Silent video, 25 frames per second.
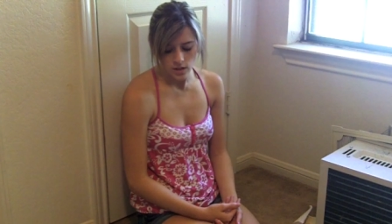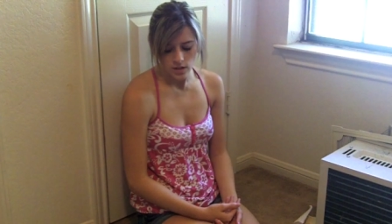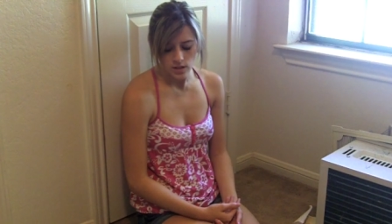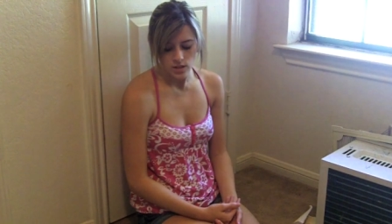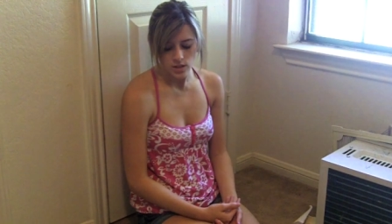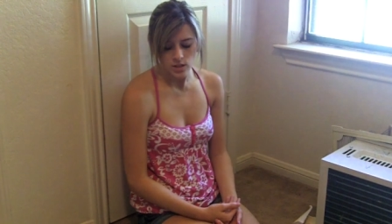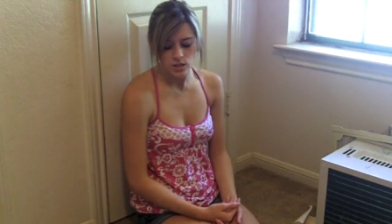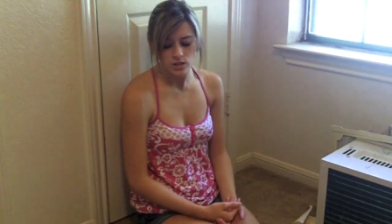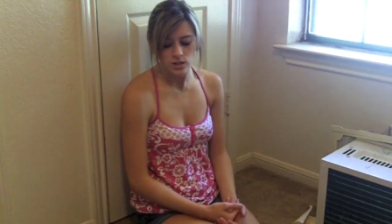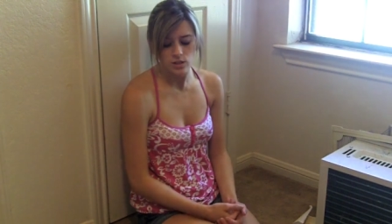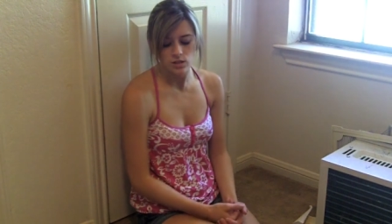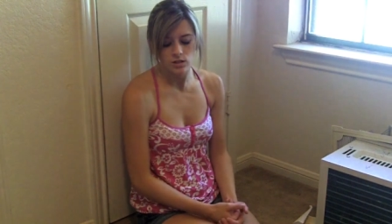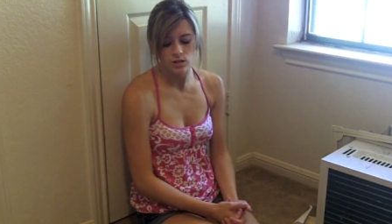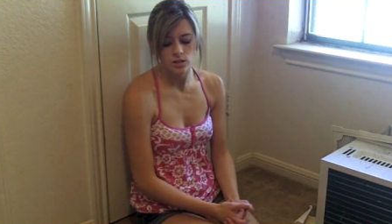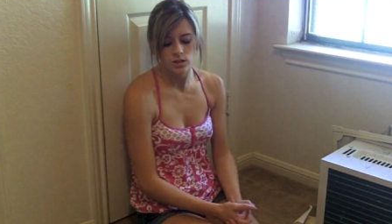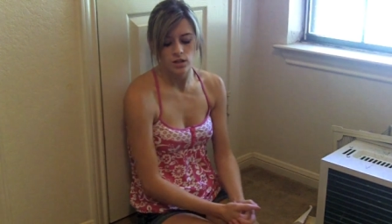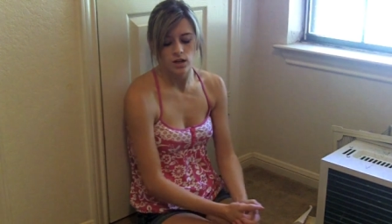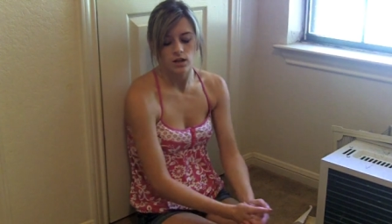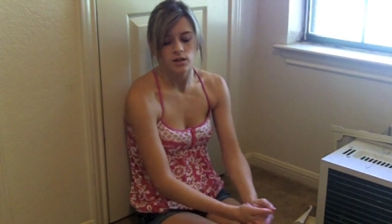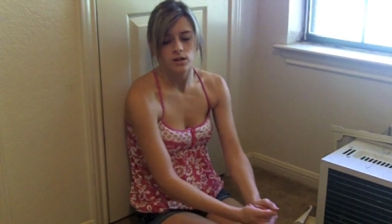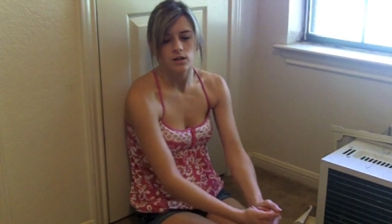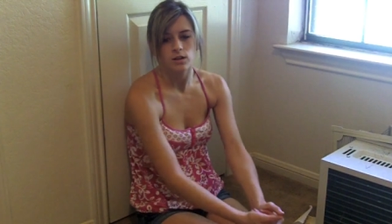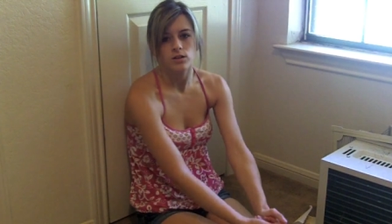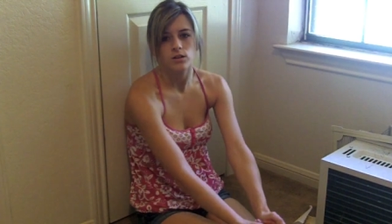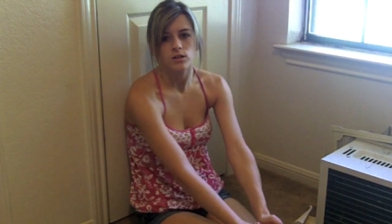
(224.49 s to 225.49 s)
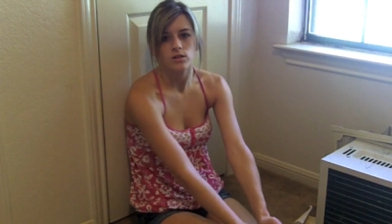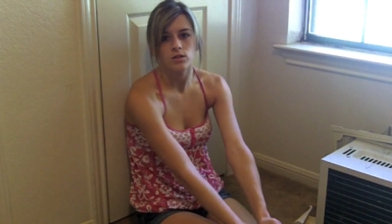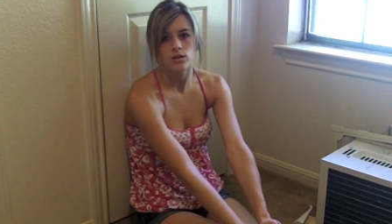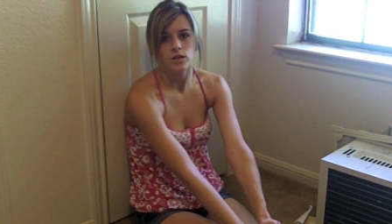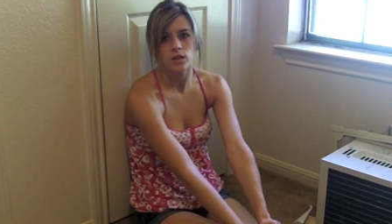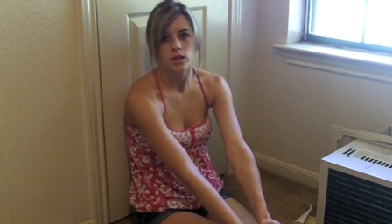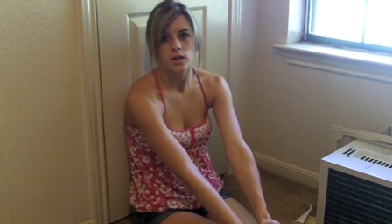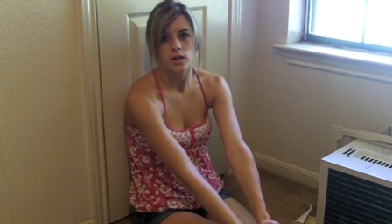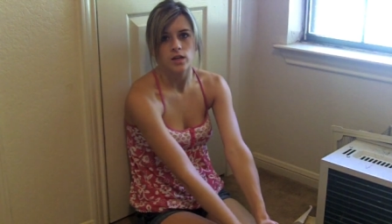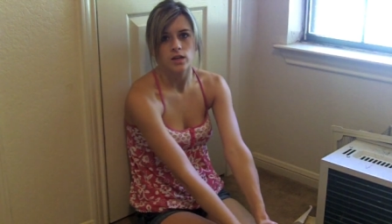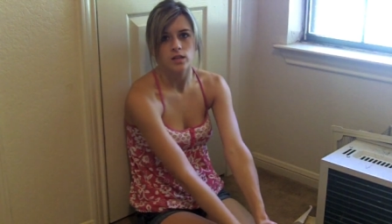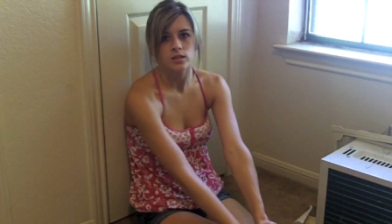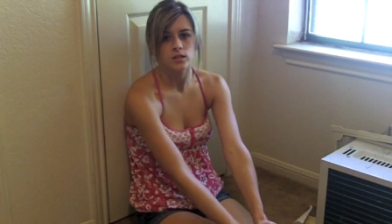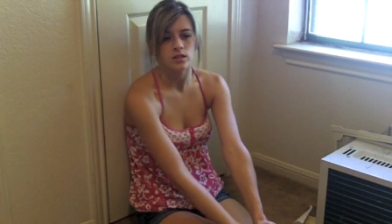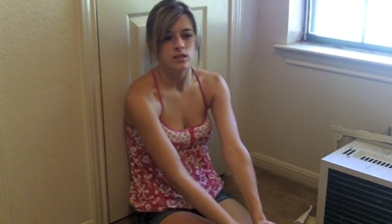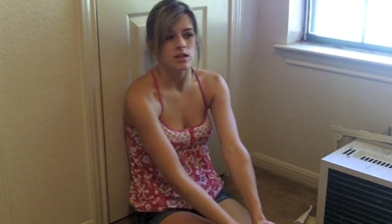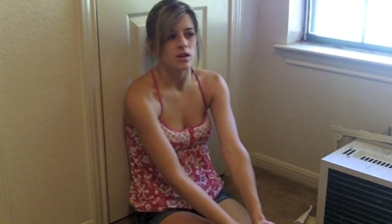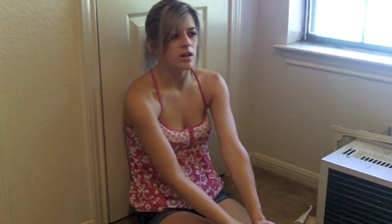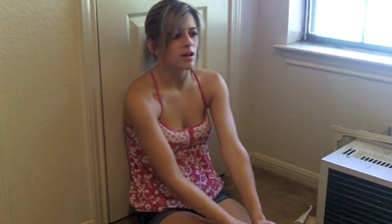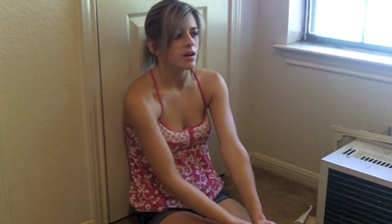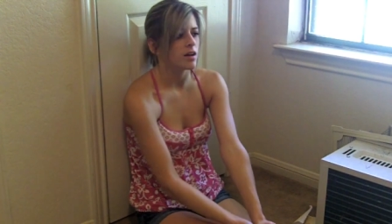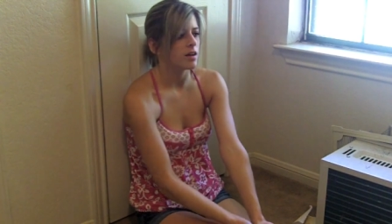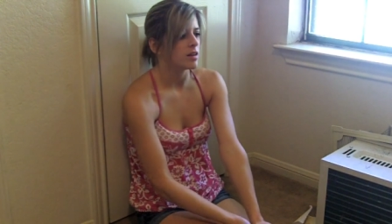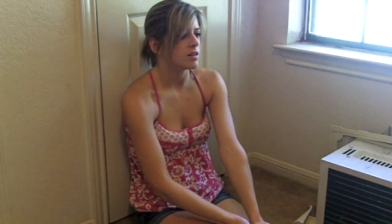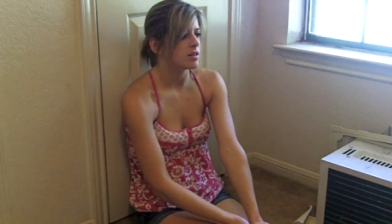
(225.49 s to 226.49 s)
She shows you how to do things
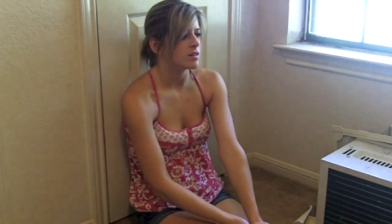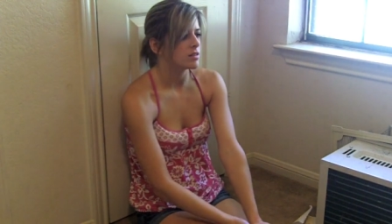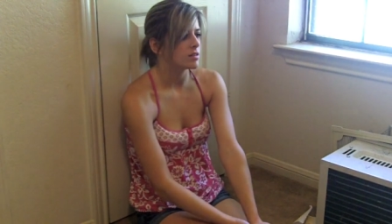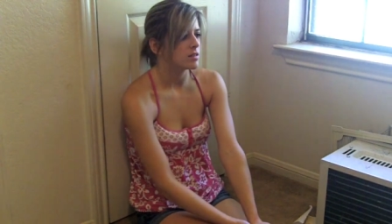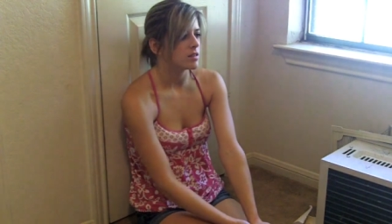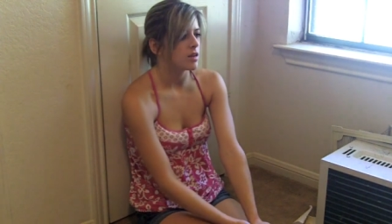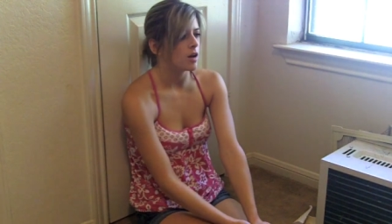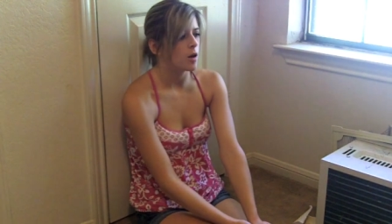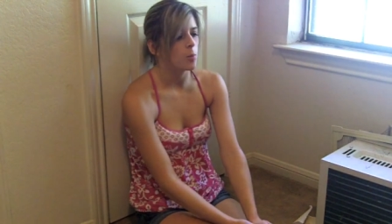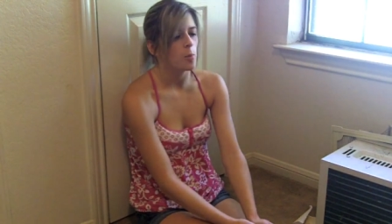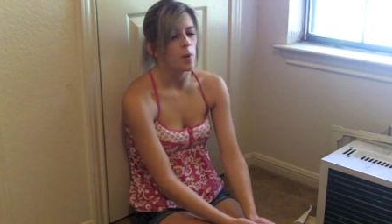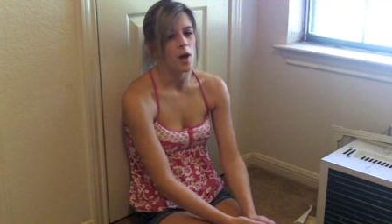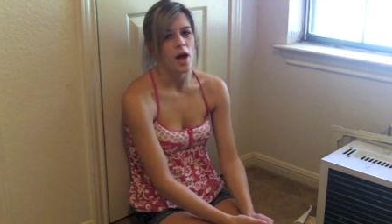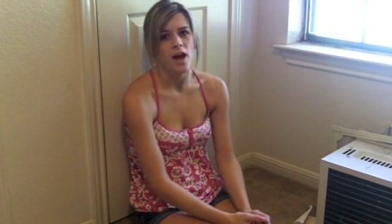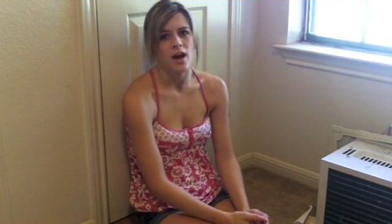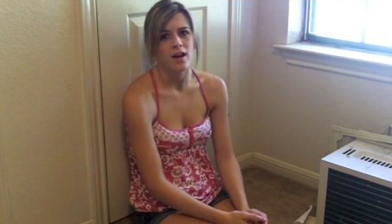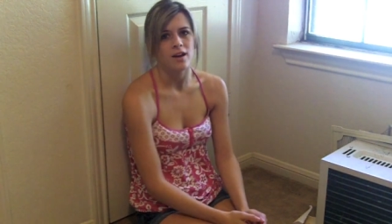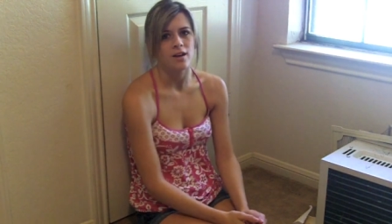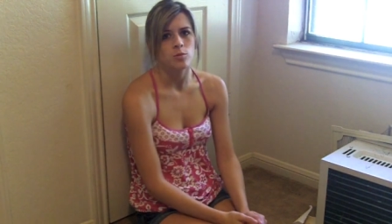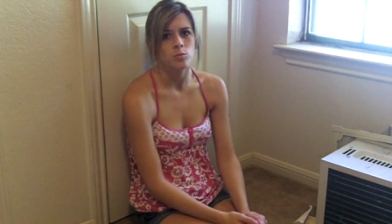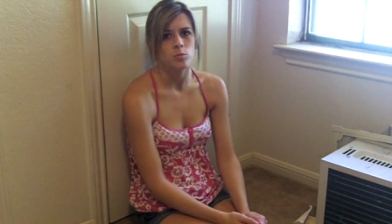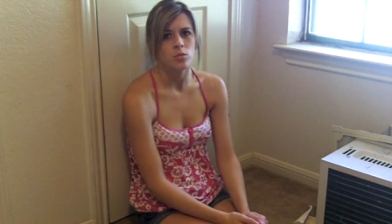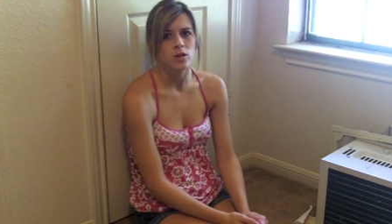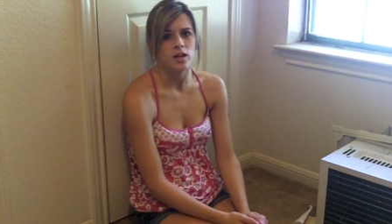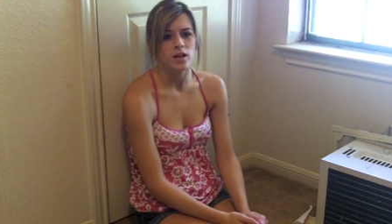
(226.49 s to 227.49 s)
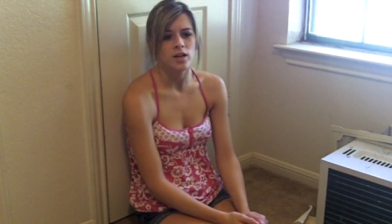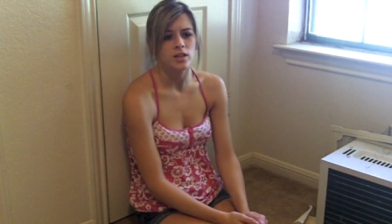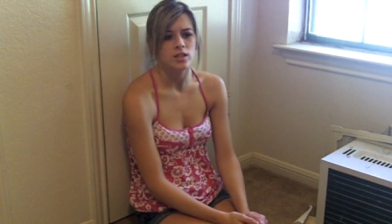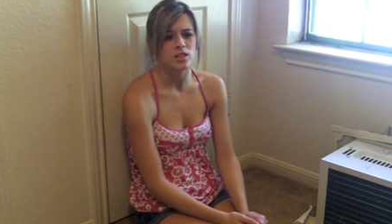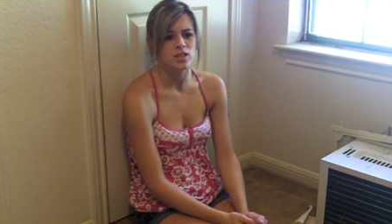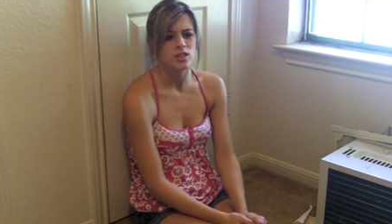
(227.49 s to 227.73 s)
like a pack and play.